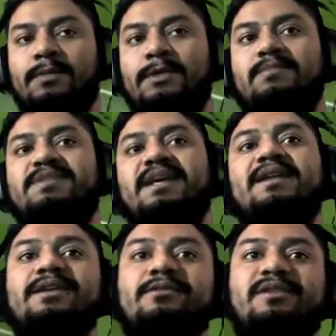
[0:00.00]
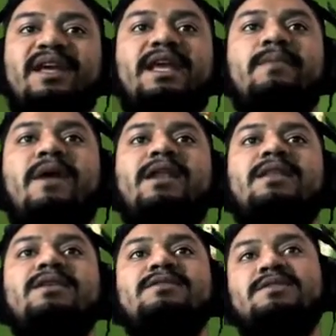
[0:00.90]
I'm telling you, Leaky
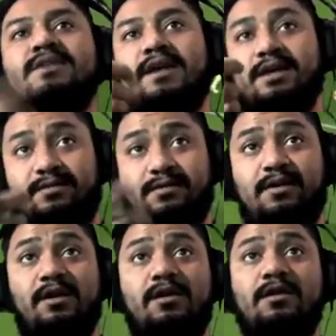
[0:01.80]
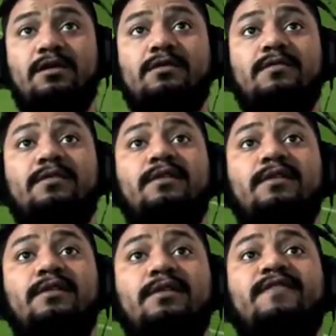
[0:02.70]
Martins and her,
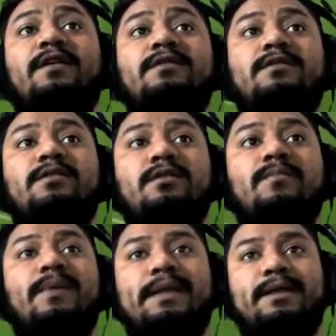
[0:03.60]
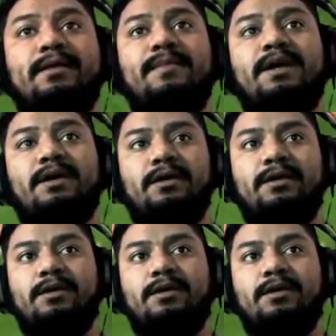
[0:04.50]
Vivian, they're probably my